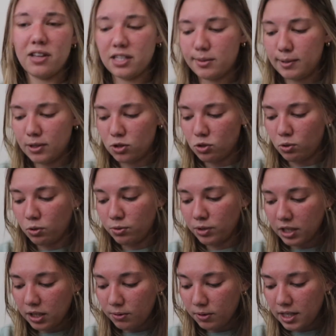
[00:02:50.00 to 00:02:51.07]
has been sold
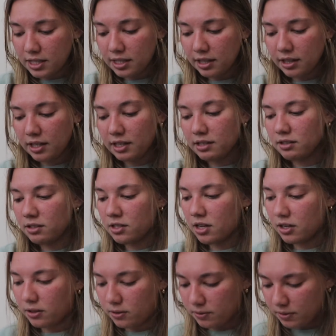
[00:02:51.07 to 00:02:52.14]
really recently,
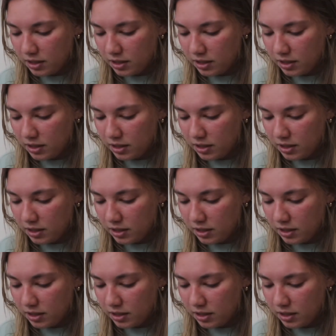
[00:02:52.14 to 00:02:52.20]
so.